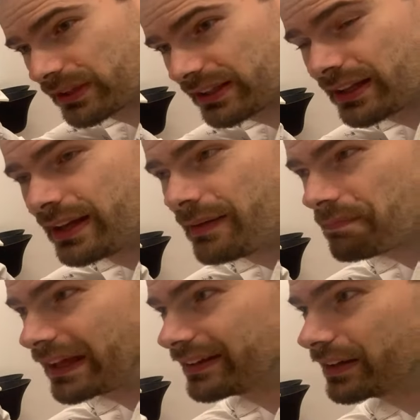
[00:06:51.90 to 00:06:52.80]
it.
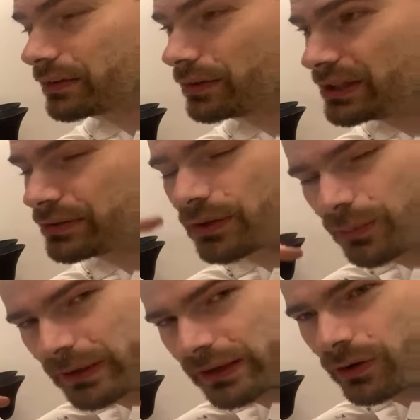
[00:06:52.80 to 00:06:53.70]
And then you need to go
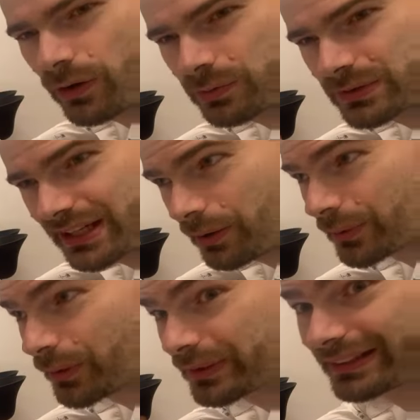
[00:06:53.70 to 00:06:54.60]
back home,
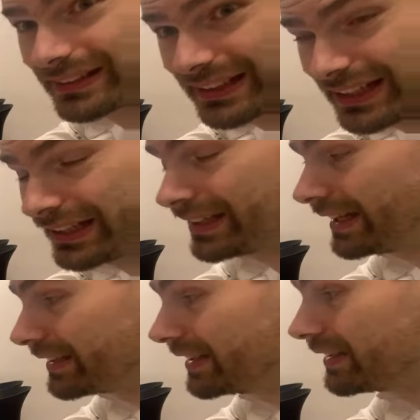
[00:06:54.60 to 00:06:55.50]
download it again,
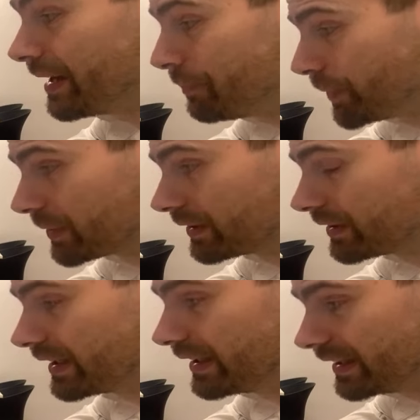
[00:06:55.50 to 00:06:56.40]
and then upload it
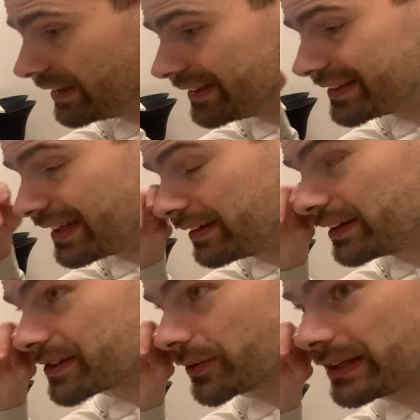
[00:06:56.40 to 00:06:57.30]
again, and then send
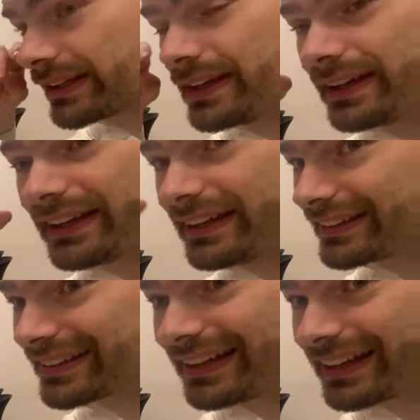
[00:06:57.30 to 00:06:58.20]
it. So
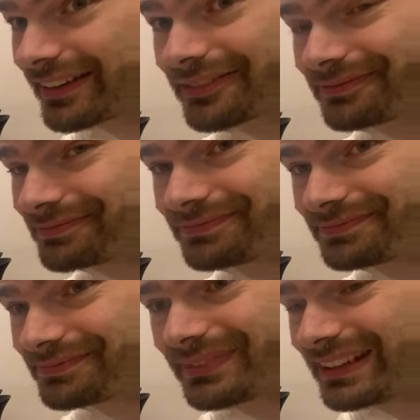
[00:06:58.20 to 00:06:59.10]
it's like,
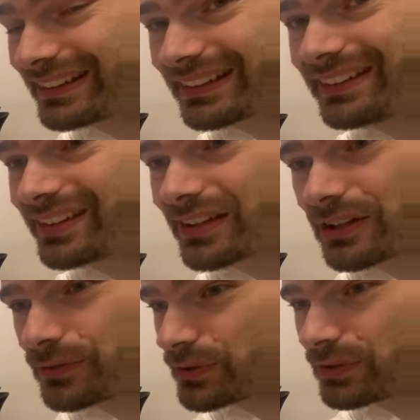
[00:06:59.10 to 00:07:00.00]
it's easier
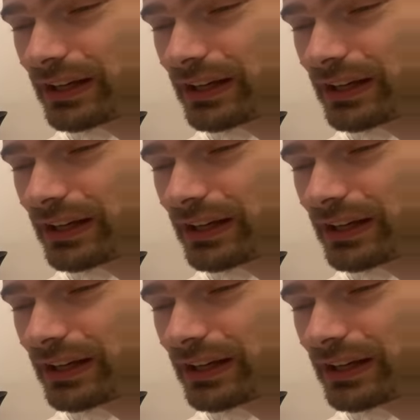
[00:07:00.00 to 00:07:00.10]
if you